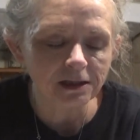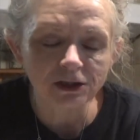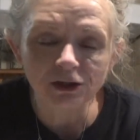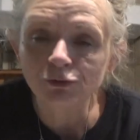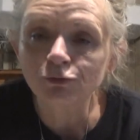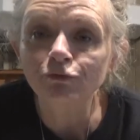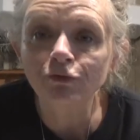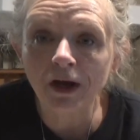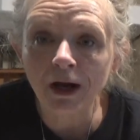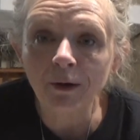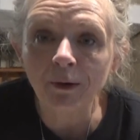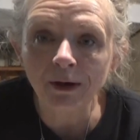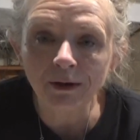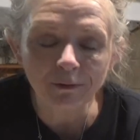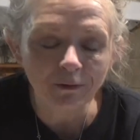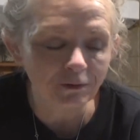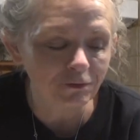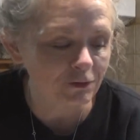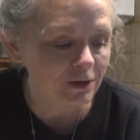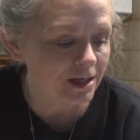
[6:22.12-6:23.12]
It's very
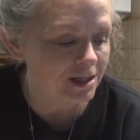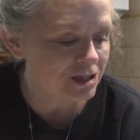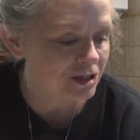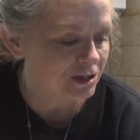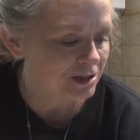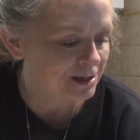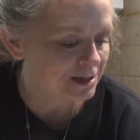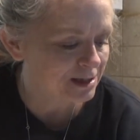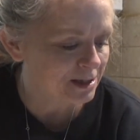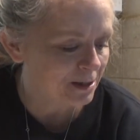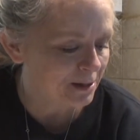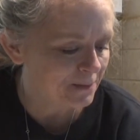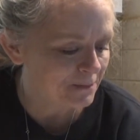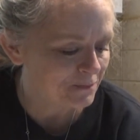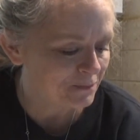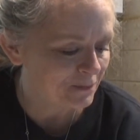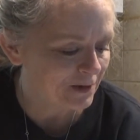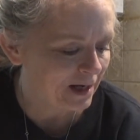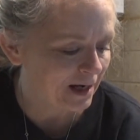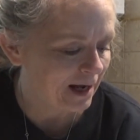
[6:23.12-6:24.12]
refreshing, so
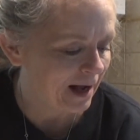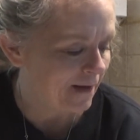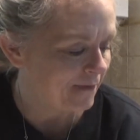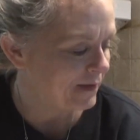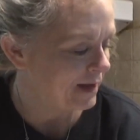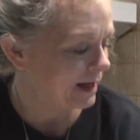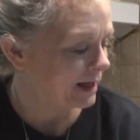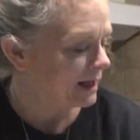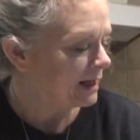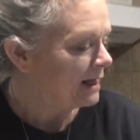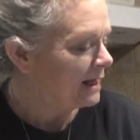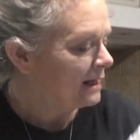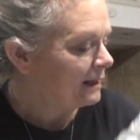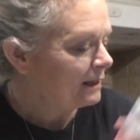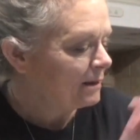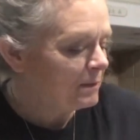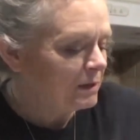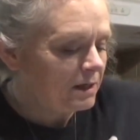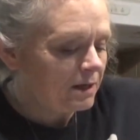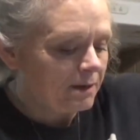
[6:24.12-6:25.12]
I got that.
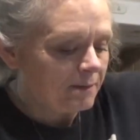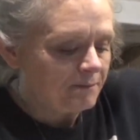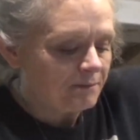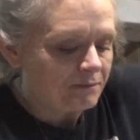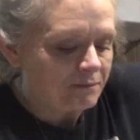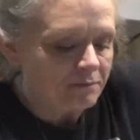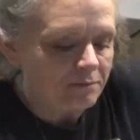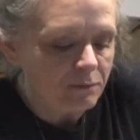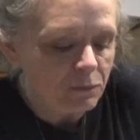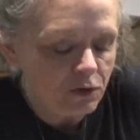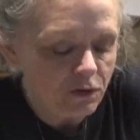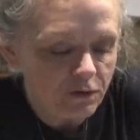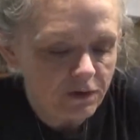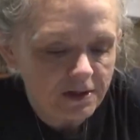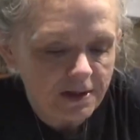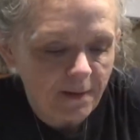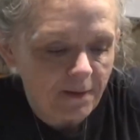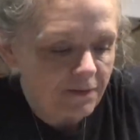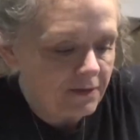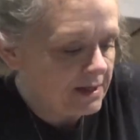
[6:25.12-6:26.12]
Let me um, move
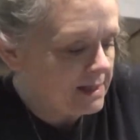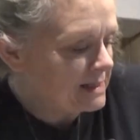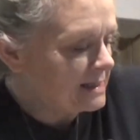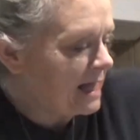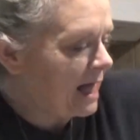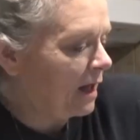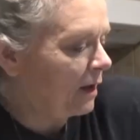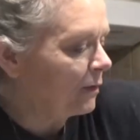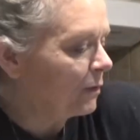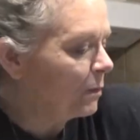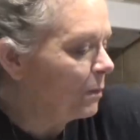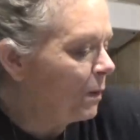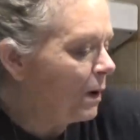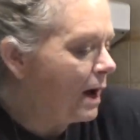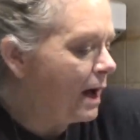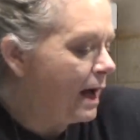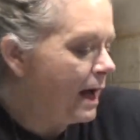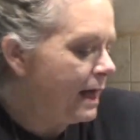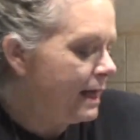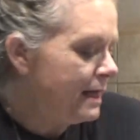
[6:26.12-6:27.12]
some of this out of the
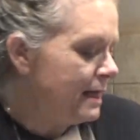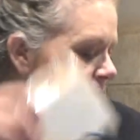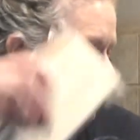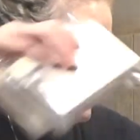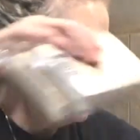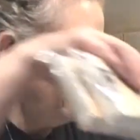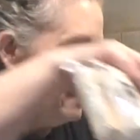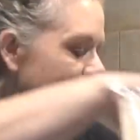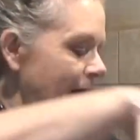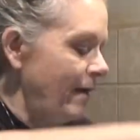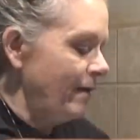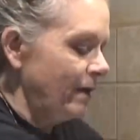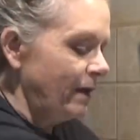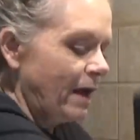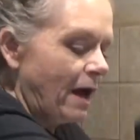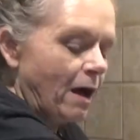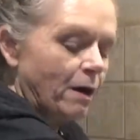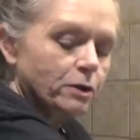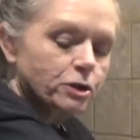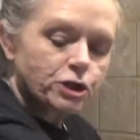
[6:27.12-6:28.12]
way, and then
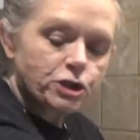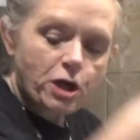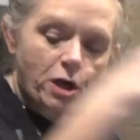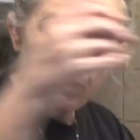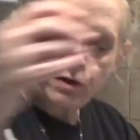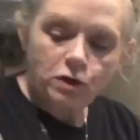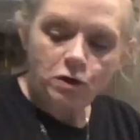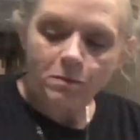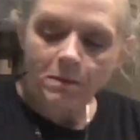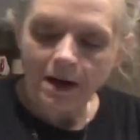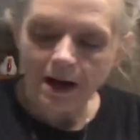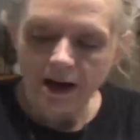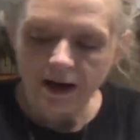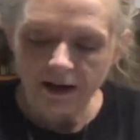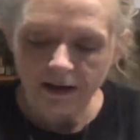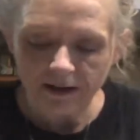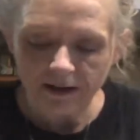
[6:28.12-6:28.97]
I'll show you my